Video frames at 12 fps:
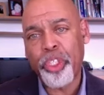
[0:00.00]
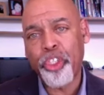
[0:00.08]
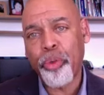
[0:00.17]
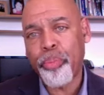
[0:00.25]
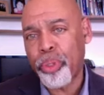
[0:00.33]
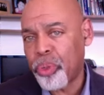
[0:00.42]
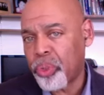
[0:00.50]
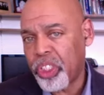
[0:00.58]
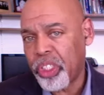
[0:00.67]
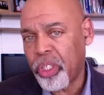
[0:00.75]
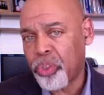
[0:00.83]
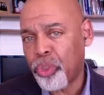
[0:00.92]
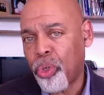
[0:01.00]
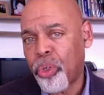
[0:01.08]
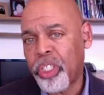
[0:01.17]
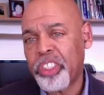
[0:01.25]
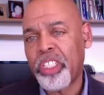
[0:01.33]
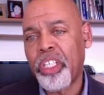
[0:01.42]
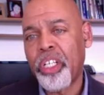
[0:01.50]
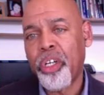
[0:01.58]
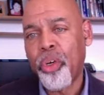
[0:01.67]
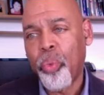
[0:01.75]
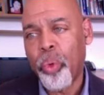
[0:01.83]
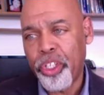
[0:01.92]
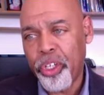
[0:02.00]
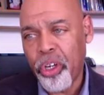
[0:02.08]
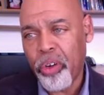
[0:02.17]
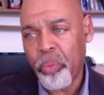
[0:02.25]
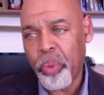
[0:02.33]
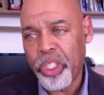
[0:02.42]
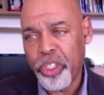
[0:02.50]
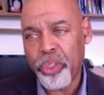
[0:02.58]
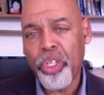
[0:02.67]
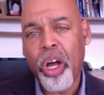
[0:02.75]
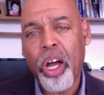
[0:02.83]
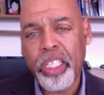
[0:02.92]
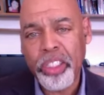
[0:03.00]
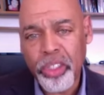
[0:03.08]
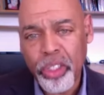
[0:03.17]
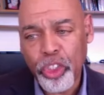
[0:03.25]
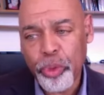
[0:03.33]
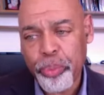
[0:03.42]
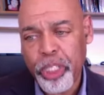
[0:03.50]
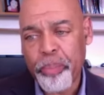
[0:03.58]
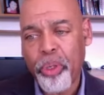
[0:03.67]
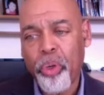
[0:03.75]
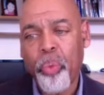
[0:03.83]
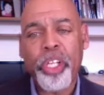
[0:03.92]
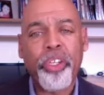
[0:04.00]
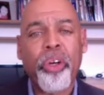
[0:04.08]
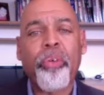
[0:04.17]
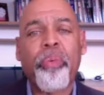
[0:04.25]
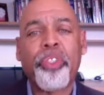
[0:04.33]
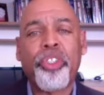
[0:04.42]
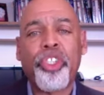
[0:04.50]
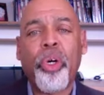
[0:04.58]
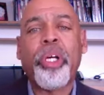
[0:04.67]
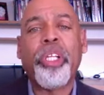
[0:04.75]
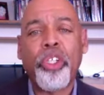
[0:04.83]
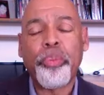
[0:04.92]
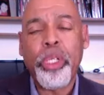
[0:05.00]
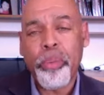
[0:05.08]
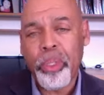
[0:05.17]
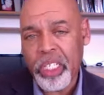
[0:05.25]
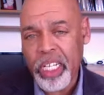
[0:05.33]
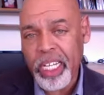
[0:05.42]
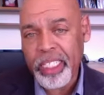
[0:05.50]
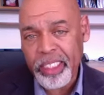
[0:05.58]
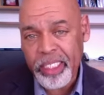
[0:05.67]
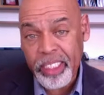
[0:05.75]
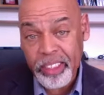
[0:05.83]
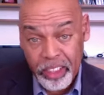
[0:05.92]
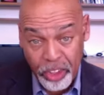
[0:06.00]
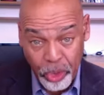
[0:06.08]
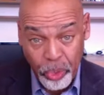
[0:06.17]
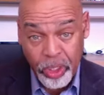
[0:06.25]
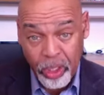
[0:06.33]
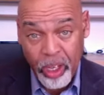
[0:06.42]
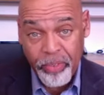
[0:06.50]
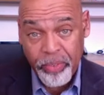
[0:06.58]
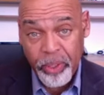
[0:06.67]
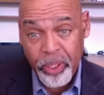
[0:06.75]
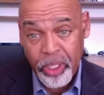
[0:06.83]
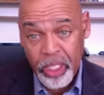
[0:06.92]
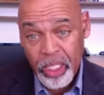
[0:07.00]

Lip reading: when you're producing those stories, when you're talking to those people, when you're showing those people the kinds of things that you can offer.